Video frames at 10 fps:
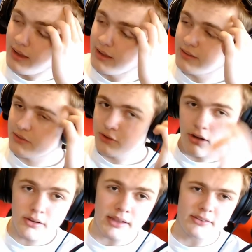
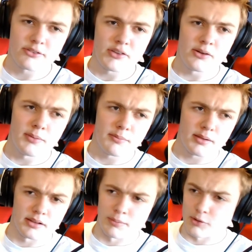Sorry that this video may be a
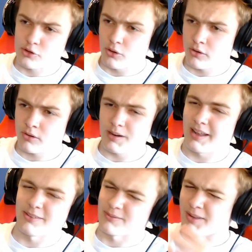little bit shorter
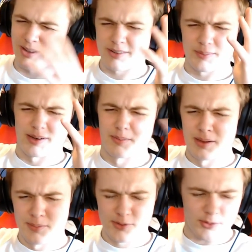and not as many
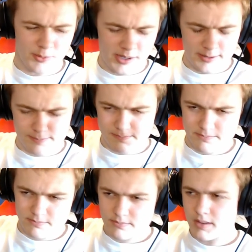memes. Well,
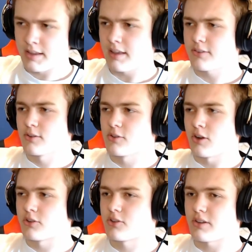I guess it's
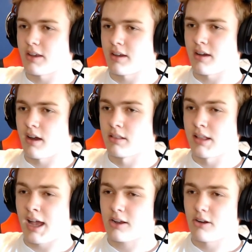just a
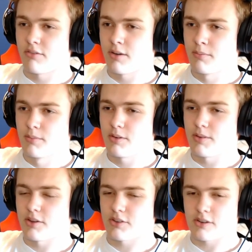lack of them
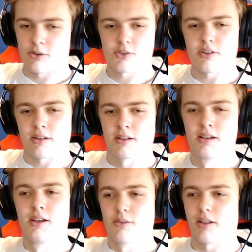because they're still
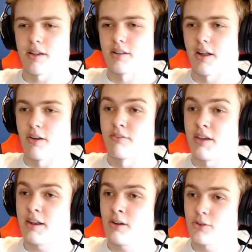relying a lot on
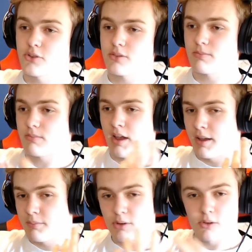videos.
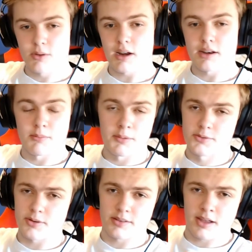I'm good with any memes
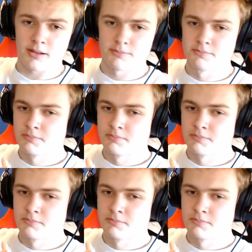right now.